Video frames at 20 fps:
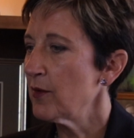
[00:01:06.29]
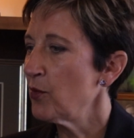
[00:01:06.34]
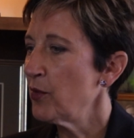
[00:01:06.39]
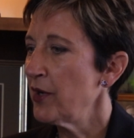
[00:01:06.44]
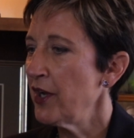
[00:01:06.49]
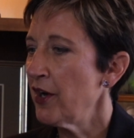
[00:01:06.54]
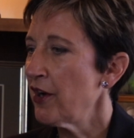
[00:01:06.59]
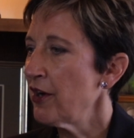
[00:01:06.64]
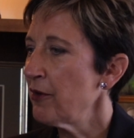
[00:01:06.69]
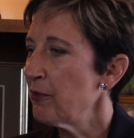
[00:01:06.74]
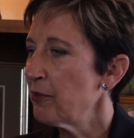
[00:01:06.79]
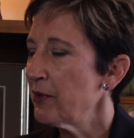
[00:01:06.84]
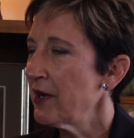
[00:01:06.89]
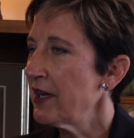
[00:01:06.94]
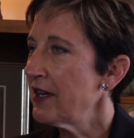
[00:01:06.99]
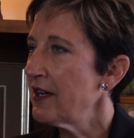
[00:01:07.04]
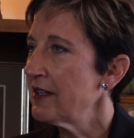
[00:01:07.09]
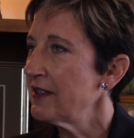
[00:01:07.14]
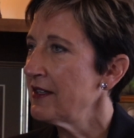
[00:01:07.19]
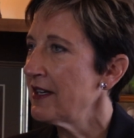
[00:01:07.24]
we aren't
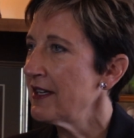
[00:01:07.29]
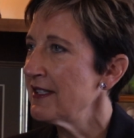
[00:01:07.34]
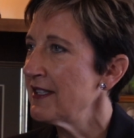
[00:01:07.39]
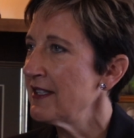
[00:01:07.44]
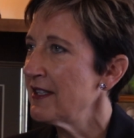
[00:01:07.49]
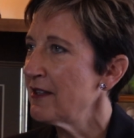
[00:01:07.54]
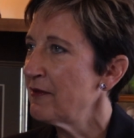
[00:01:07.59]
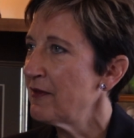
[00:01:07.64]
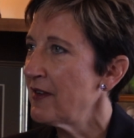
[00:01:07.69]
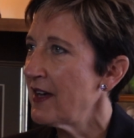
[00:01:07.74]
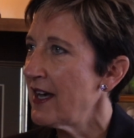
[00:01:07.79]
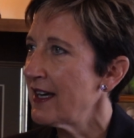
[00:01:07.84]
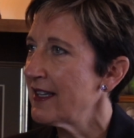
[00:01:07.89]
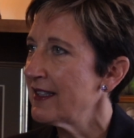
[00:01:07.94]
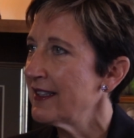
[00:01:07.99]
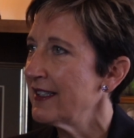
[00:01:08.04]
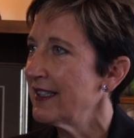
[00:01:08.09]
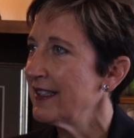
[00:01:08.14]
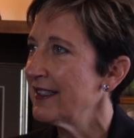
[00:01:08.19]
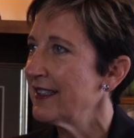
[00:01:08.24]
recognizing the
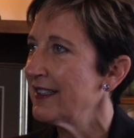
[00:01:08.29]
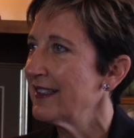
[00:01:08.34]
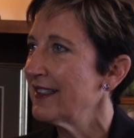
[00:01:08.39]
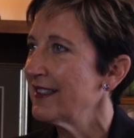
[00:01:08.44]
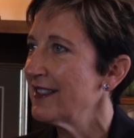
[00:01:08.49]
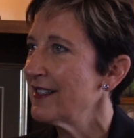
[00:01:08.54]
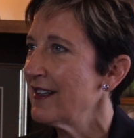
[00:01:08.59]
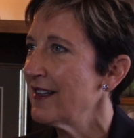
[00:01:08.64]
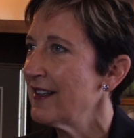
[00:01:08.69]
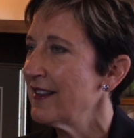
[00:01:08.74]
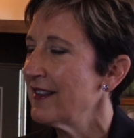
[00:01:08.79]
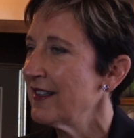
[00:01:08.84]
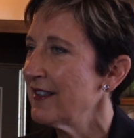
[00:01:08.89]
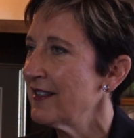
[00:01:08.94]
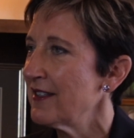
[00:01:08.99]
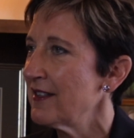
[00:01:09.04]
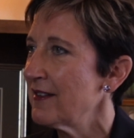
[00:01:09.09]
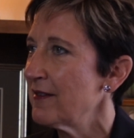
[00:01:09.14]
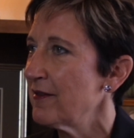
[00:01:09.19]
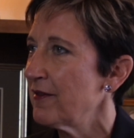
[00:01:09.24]
fact that
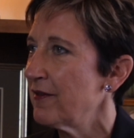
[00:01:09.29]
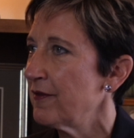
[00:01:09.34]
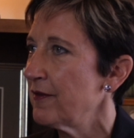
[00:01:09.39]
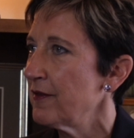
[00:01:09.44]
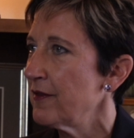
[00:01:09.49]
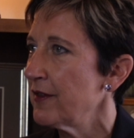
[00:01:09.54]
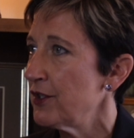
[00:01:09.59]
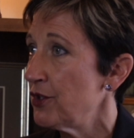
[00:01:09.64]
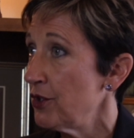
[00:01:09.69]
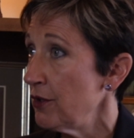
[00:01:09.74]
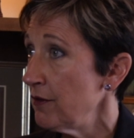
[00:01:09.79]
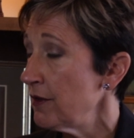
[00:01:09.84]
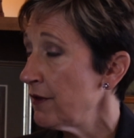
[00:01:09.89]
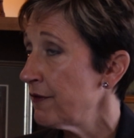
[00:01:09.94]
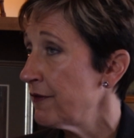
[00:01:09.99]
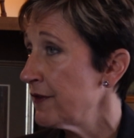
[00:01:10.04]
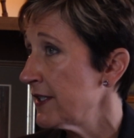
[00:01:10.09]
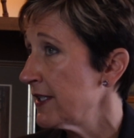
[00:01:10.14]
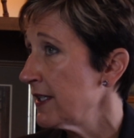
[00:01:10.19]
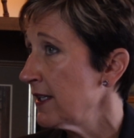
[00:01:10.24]
the juvenile
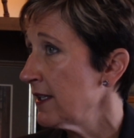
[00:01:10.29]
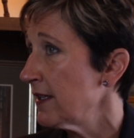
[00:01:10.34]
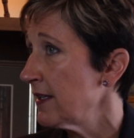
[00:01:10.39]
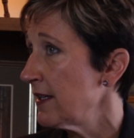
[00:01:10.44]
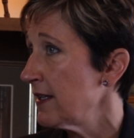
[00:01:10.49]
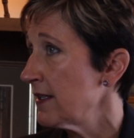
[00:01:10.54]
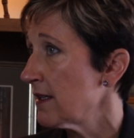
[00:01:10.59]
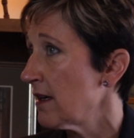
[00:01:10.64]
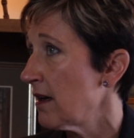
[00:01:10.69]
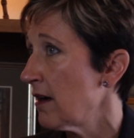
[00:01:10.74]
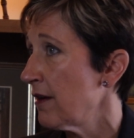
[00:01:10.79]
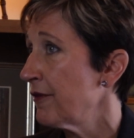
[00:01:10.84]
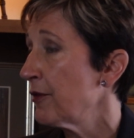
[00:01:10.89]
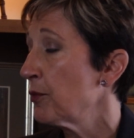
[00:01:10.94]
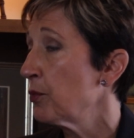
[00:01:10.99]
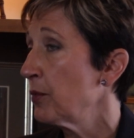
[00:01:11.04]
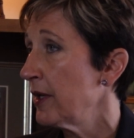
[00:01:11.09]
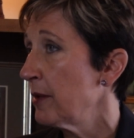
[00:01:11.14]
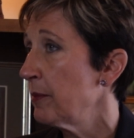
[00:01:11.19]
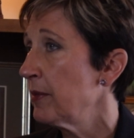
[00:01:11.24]
facilities are
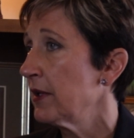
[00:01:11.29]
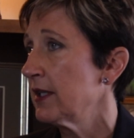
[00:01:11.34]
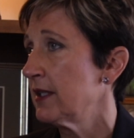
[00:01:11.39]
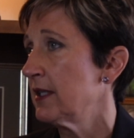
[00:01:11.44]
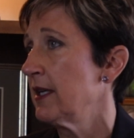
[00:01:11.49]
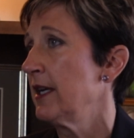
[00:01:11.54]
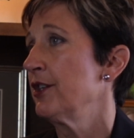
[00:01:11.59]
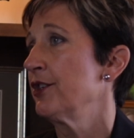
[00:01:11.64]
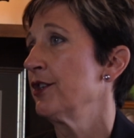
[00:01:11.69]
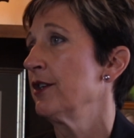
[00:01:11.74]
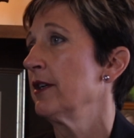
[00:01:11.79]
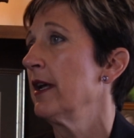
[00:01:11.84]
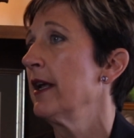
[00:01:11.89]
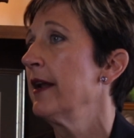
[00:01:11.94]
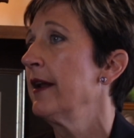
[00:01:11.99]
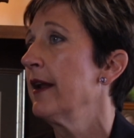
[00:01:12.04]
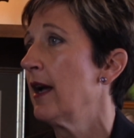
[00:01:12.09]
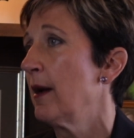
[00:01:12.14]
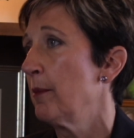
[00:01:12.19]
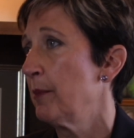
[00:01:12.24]
for rehabilitation
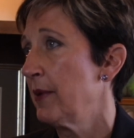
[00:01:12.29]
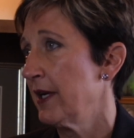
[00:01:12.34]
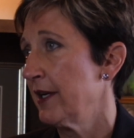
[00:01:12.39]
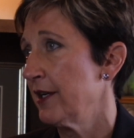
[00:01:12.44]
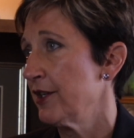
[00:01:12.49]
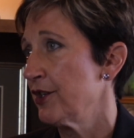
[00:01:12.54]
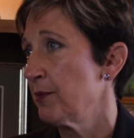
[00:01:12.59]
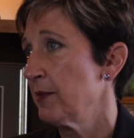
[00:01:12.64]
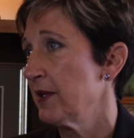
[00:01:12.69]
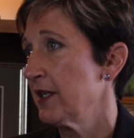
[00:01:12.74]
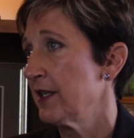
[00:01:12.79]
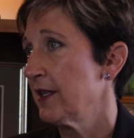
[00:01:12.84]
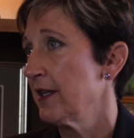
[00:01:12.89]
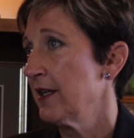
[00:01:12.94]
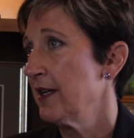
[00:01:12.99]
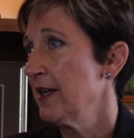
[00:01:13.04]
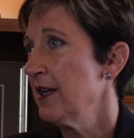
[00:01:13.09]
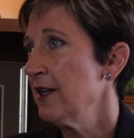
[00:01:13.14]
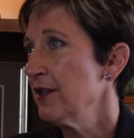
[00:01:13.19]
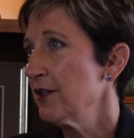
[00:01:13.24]
and not punishment.
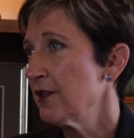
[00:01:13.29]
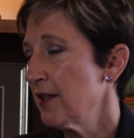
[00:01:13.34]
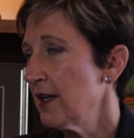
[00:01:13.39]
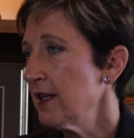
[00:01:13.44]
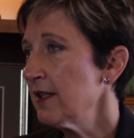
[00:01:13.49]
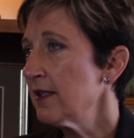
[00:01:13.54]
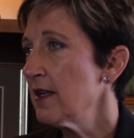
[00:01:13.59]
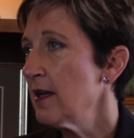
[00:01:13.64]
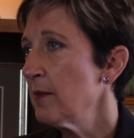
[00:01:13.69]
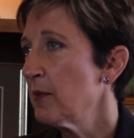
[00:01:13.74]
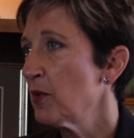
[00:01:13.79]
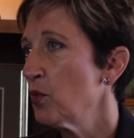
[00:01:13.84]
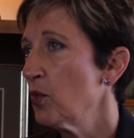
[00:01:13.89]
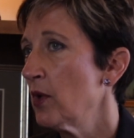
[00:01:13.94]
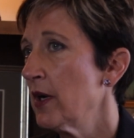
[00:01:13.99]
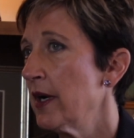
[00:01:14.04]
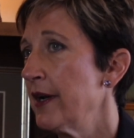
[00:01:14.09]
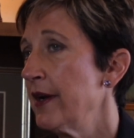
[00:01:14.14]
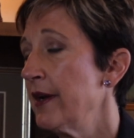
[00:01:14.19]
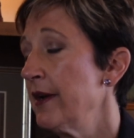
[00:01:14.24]
So that's number
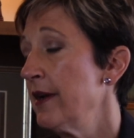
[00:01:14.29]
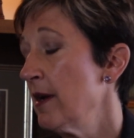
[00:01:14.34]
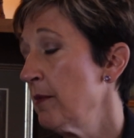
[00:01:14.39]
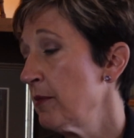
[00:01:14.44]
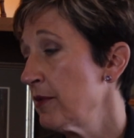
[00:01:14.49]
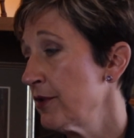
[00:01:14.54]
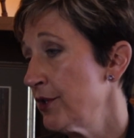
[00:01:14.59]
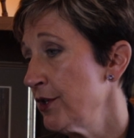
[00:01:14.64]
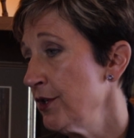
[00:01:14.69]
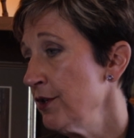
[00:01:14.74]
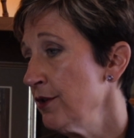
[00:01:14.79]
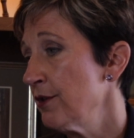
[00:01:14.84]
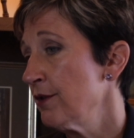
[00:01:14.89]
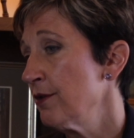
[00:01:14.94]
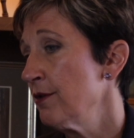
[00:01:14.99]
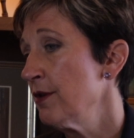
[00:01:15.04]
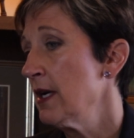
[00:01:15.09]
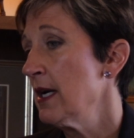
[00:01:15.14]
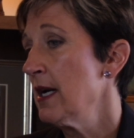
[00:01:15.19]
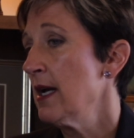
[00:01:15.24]
one. Number
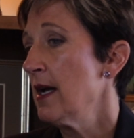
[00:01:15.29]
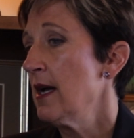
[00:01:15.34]
two,